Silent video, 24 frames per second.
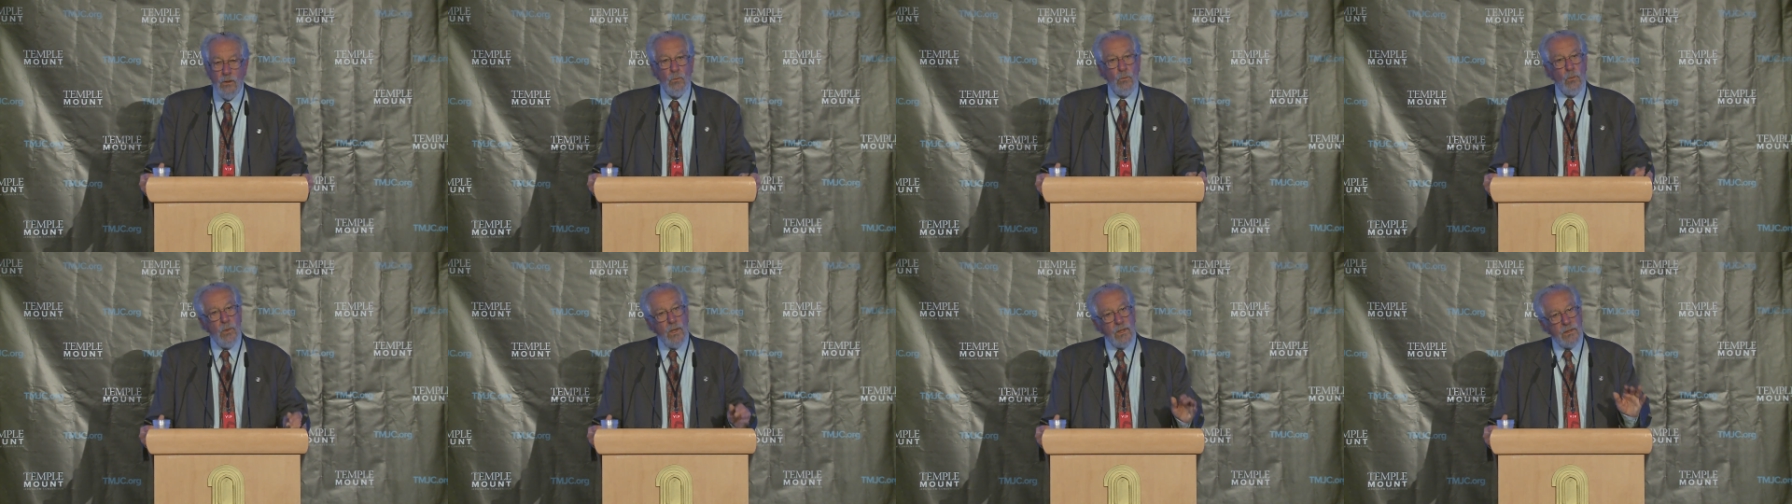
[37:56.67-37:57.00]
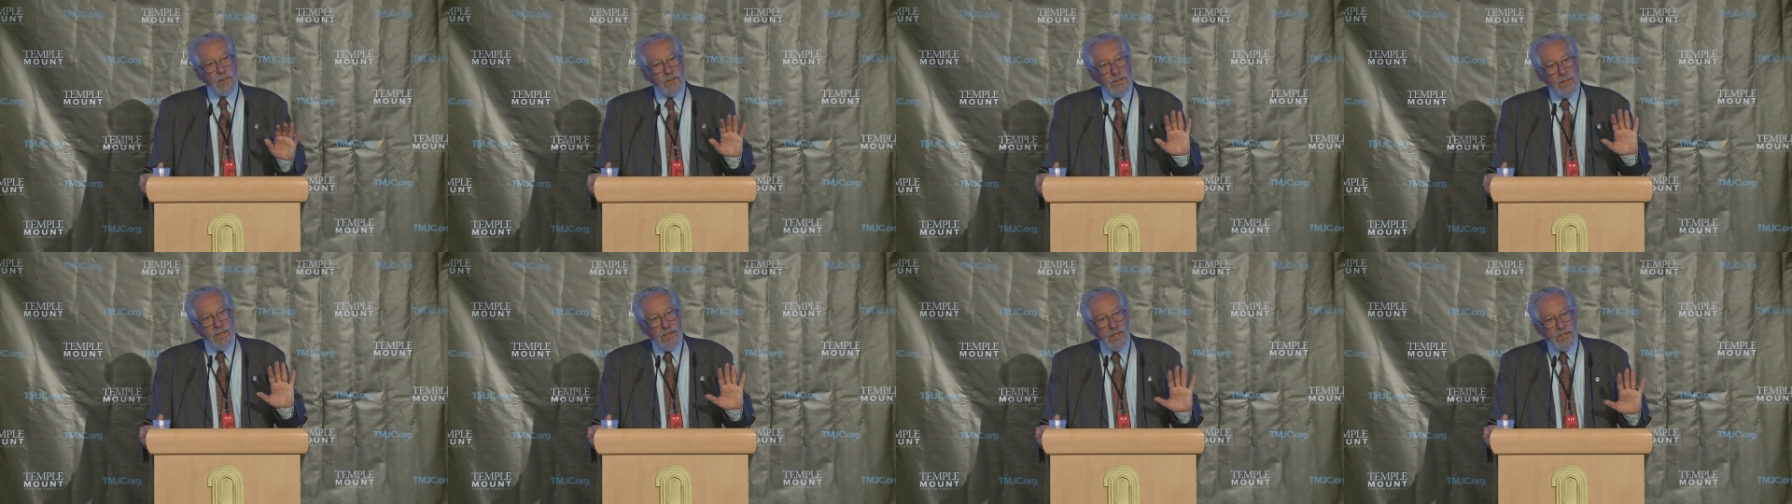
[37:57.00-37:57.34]

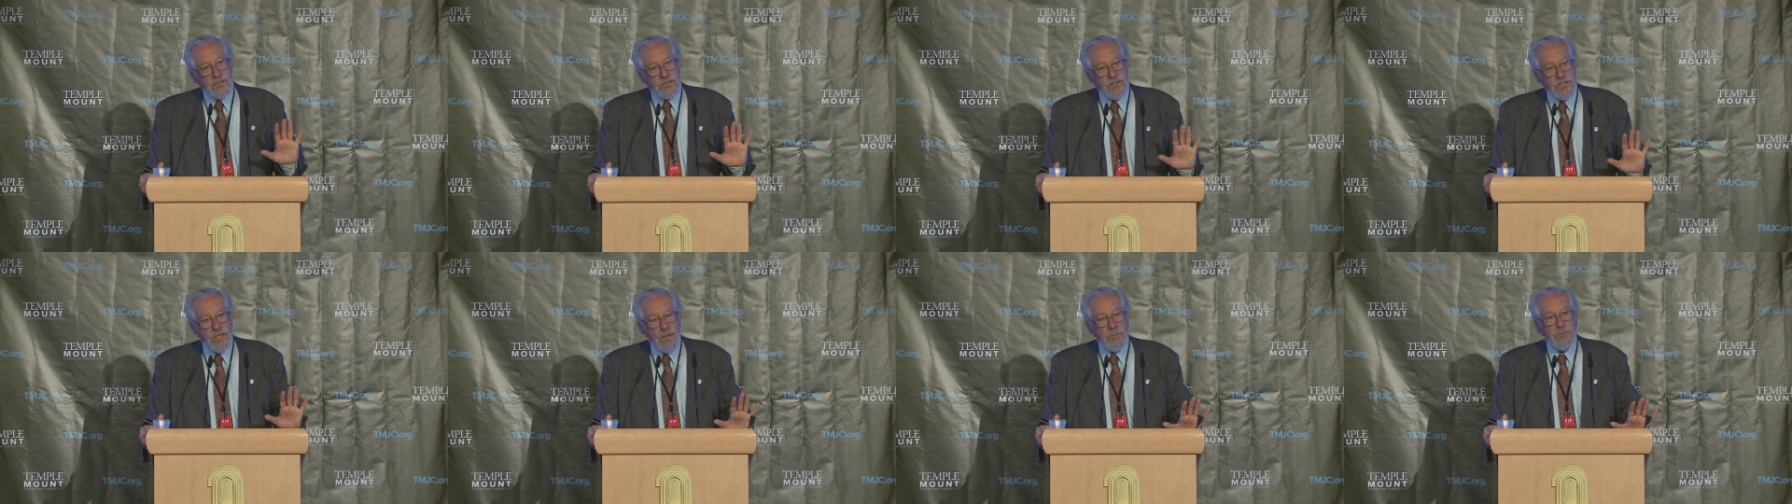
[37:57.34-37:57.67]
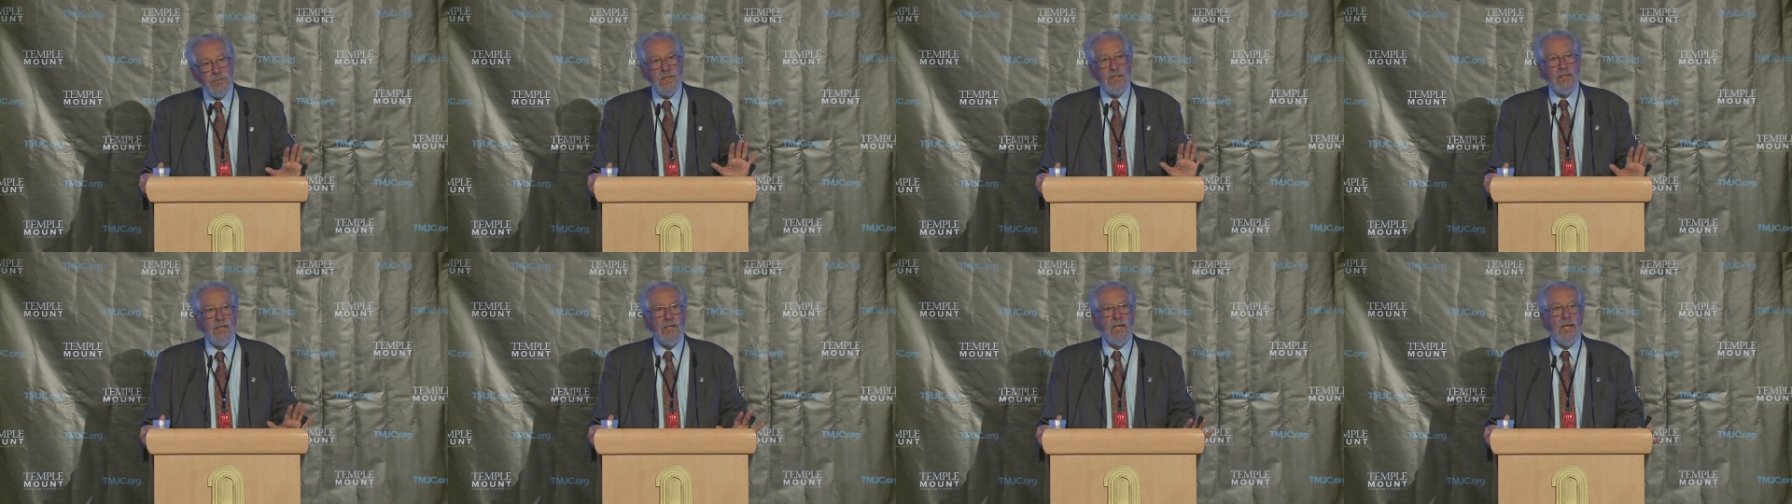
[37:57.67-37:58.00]
Whether they
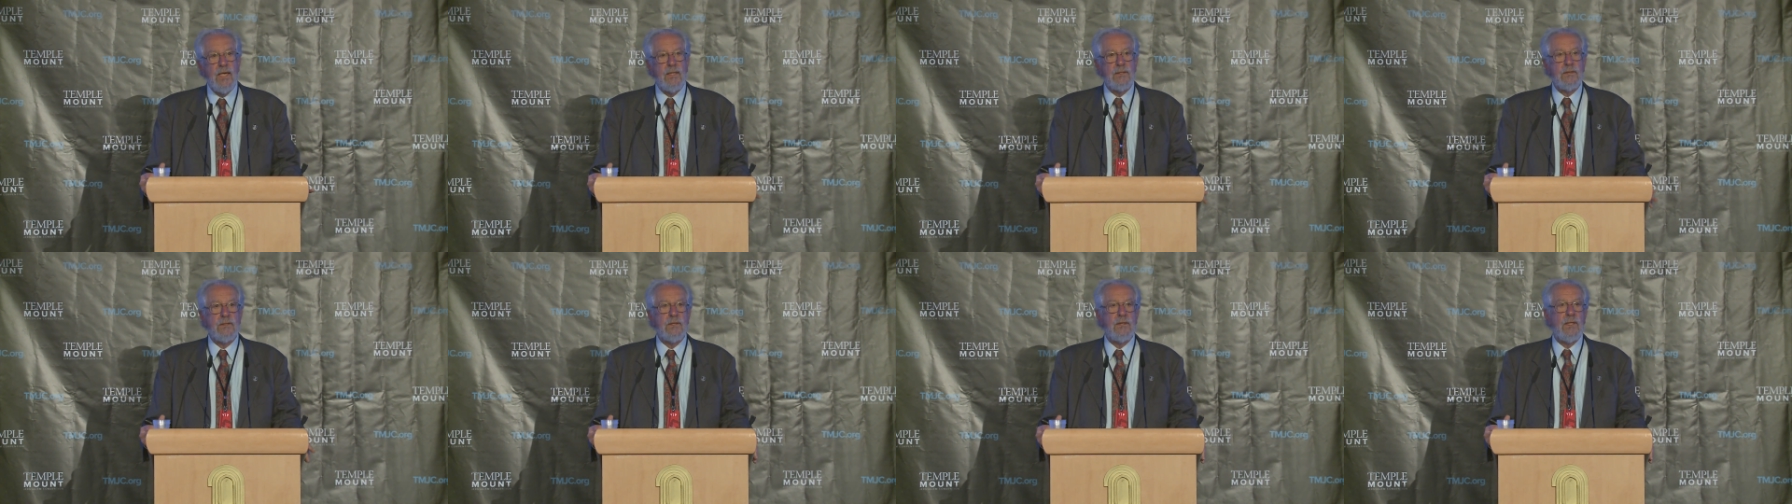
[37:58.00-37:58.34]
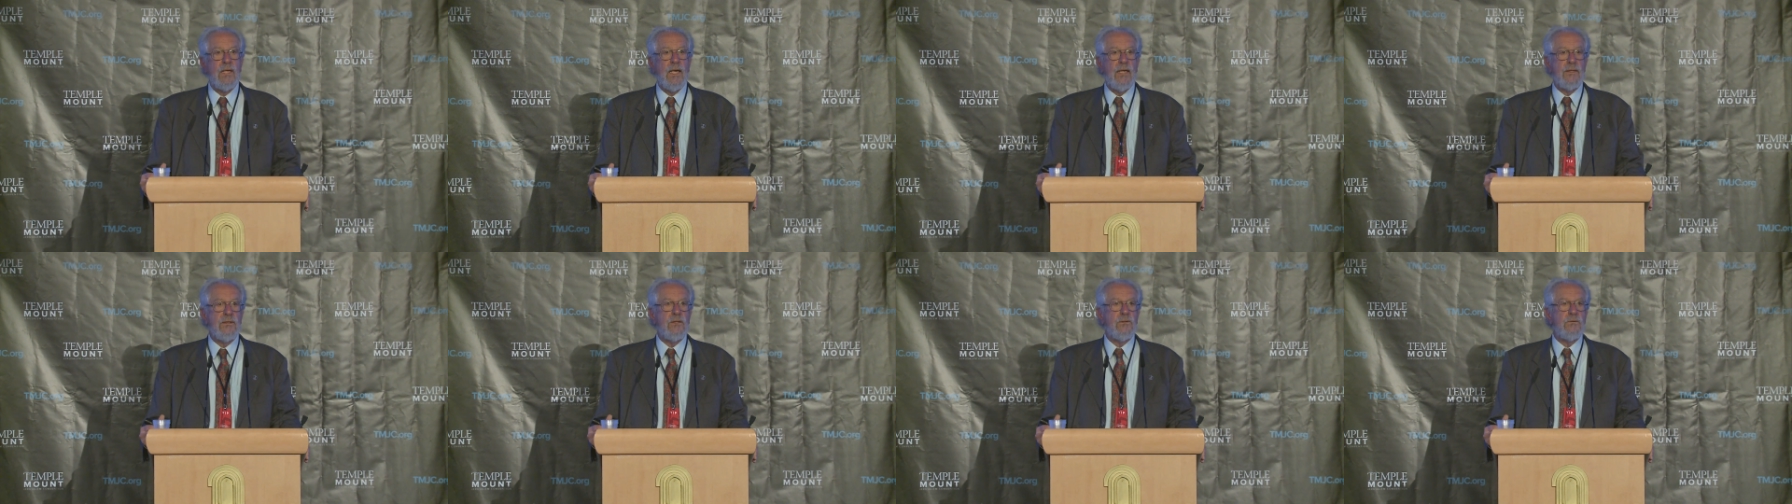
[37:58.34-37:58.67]
accept it or not,
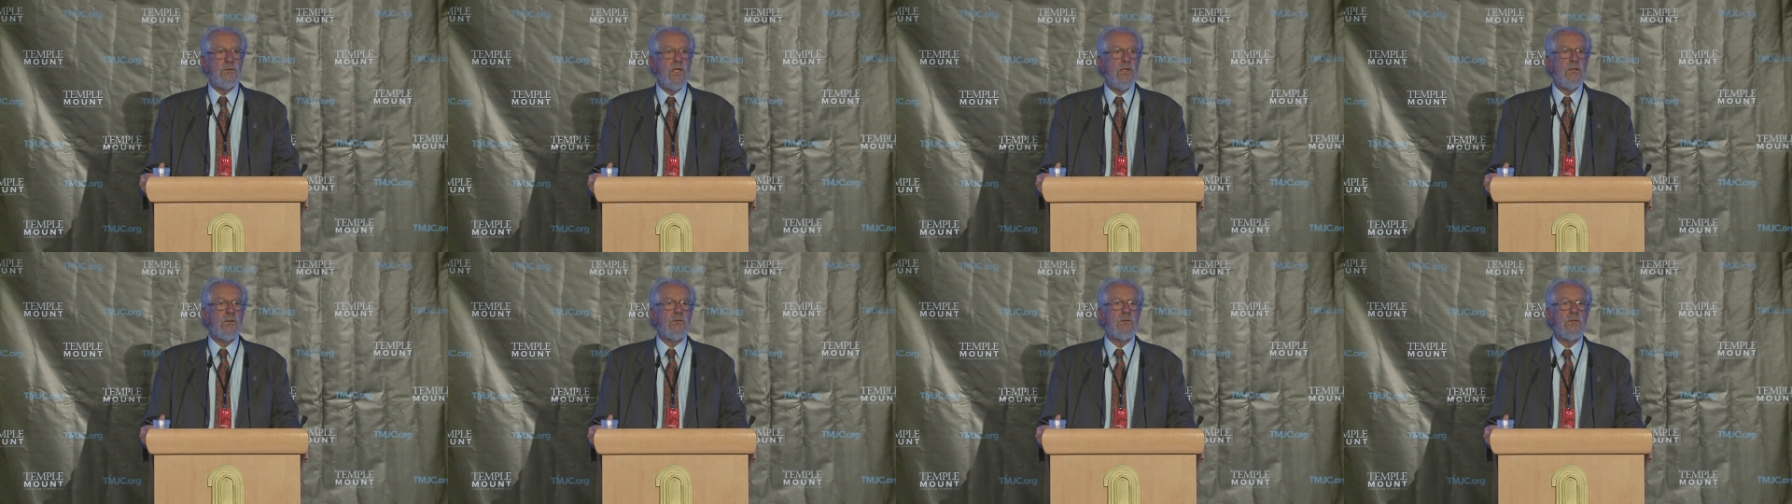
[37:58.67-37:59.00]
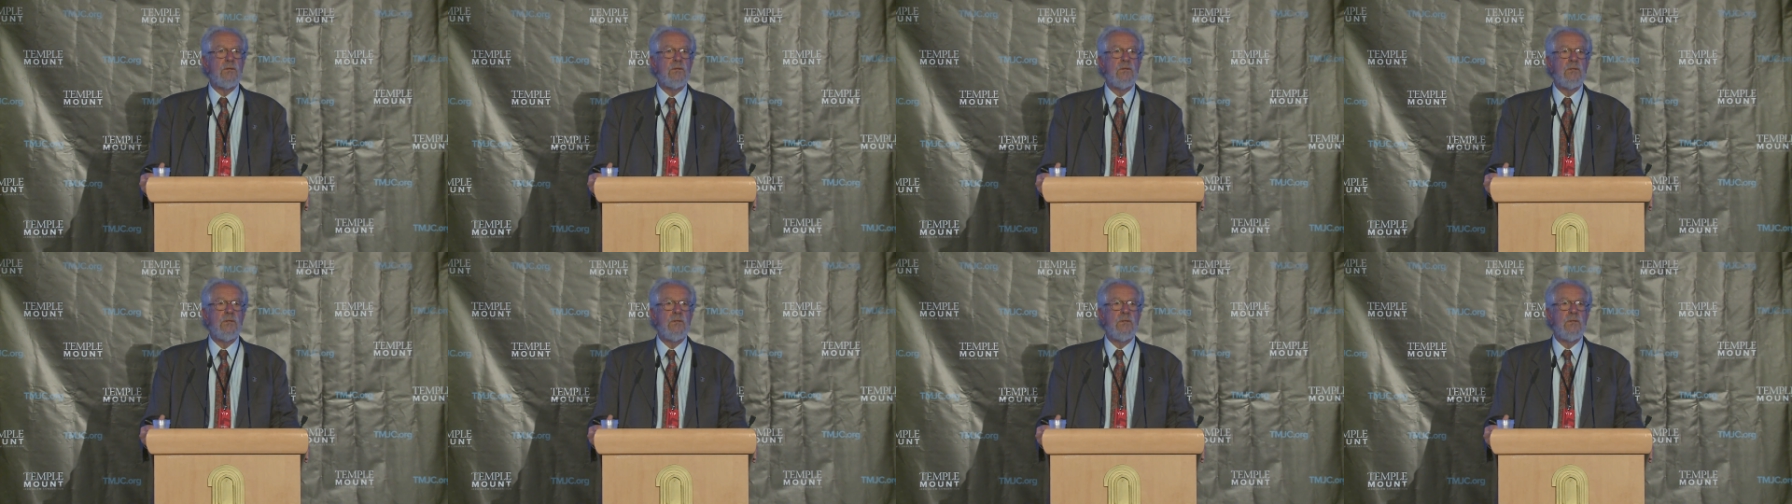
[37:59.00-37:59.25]
I don't know.